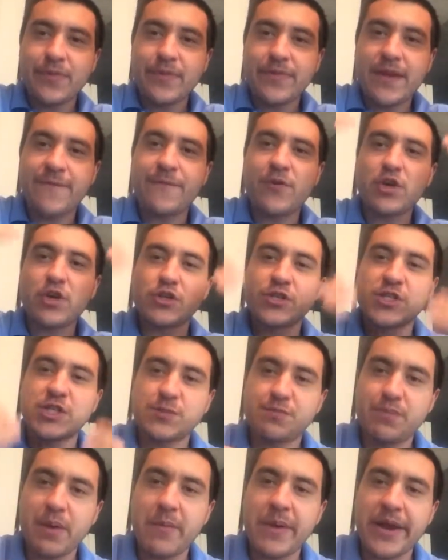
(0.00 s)
Therefore, your
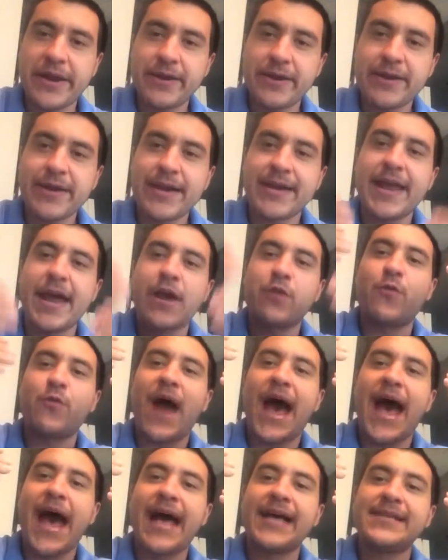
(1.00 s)
spirit cannot
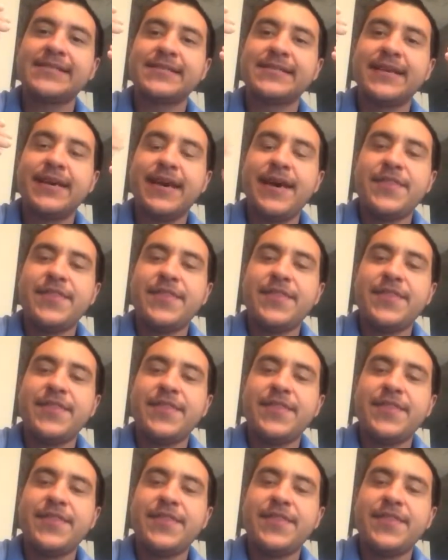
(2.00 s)
rise.